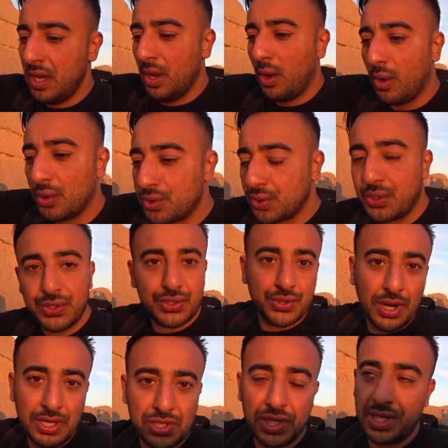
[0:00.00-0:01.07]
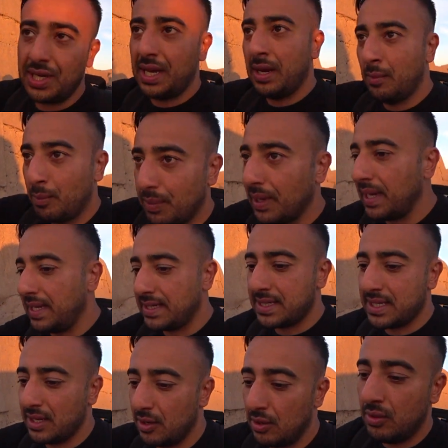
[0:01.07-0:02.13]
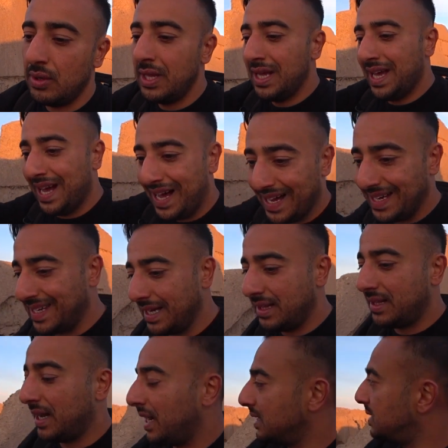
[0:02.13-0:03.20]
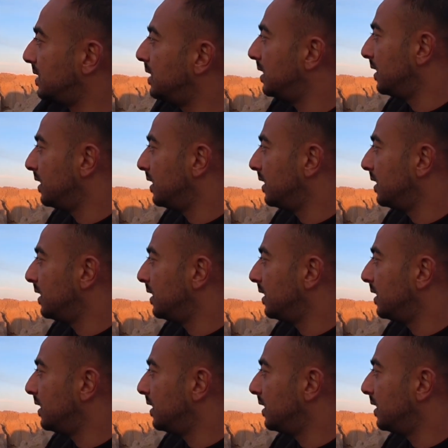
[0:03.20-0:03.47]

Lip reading: also construction in place, you know, I get that.